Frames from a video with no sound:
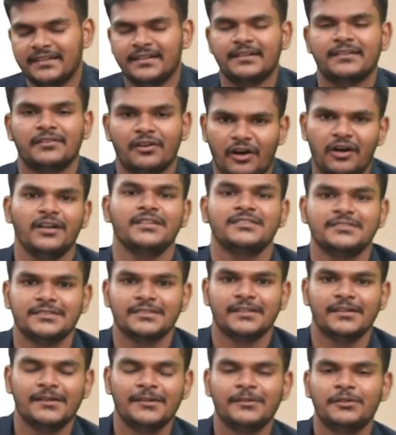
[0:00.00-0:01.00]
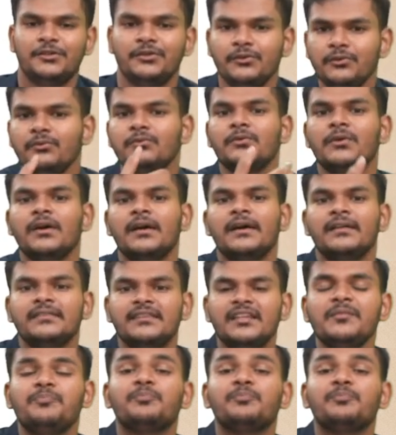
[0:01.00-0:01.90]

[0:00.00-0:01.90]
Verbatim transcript: costs to the